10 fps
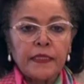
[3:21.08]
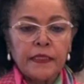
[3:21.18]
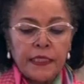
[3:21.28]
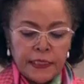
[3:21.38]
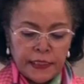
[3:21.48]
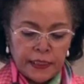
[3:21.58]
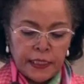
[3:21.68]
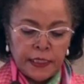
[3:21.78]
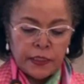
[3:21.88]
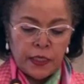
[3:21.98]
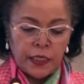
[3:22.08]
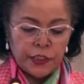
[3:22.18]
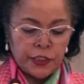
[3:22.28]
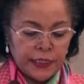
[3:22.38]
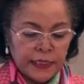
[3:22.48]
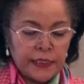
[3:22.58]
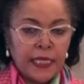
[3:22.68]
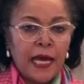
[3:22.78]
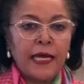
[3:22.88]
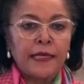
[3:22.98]
This is not just
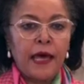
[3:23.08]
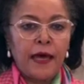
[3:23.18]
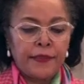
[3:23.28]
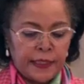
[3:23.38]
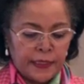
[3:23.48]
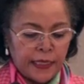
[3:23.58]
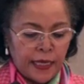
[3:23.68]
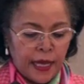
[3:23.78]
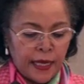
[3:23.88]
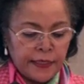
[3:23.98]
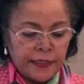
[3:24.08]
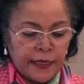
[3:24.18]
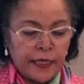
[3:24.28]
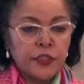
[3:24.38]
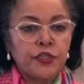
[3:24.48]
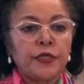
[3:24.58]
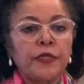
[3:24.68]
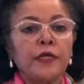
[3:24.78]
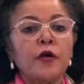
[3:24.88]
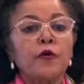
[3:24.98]
another
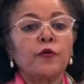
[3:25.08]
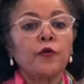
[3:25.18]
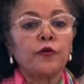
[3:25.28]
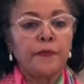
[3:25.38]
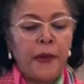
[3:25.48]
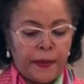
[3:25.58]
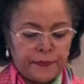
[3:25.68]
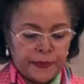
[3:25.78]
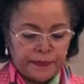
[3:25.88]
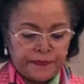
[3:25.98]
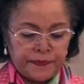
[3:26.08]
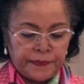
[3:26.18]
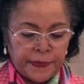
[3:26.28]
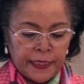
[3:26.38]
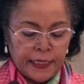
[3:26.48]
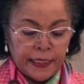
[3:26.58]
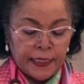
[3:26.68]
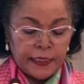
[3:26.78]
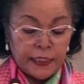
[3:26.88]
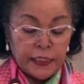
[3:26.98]
agricultural roadmap.
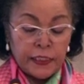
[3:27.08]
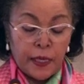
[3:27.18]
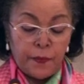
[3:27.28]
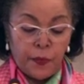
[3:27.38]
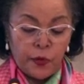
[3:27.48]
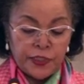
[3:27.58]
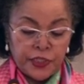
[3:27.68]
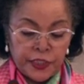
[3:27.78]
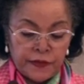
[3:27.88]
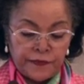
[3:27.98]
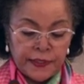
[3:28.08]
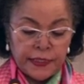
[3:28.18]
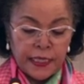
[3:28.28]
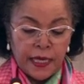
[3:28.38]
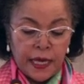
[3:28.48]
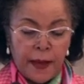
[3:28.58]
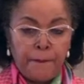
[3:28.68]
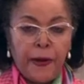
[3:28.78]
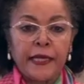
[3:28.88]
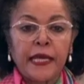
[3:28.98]
It is a bold shift, a
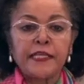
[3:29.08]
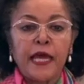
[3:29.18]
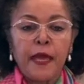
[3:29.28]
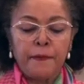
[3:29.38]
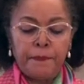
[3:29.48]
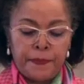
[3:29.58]
paradigm